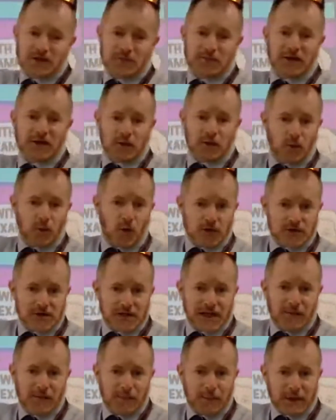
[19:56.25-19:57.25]
the water
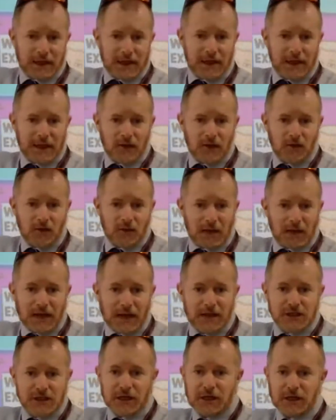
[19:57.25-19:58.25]
company here in
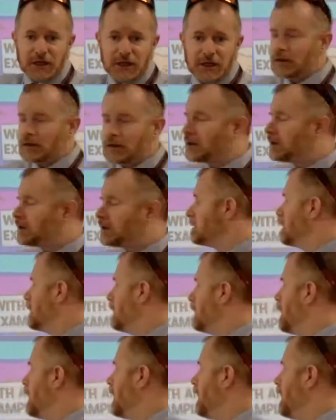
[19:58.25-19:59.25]
Malaysia,
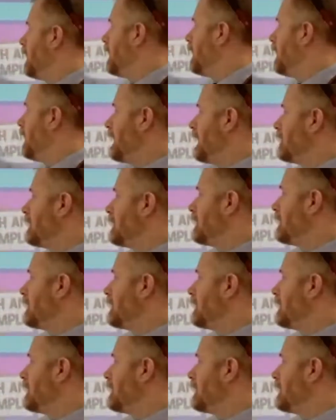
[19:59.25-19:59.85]
And then a private